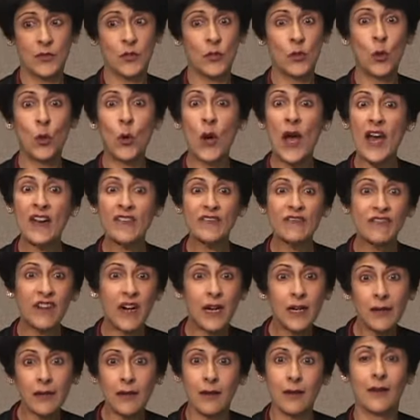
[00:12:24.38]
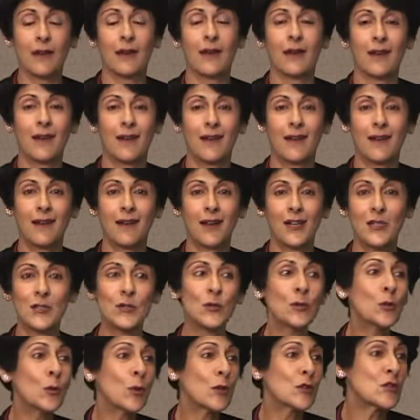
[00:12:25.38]
go have fun
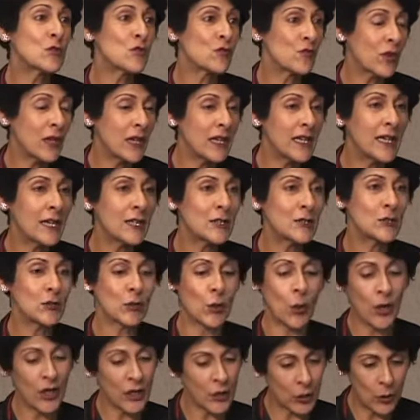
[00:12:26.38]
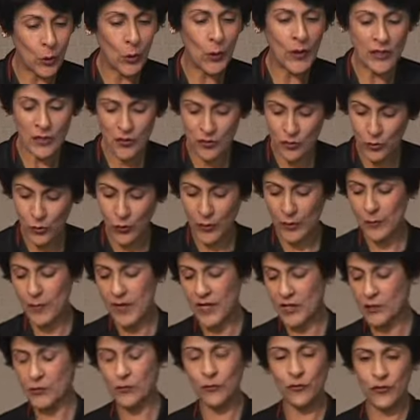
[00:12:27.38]
do what you really enjoy, go and do what
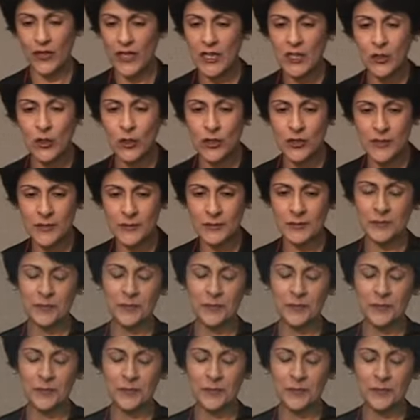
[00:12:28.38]
makes you feel good.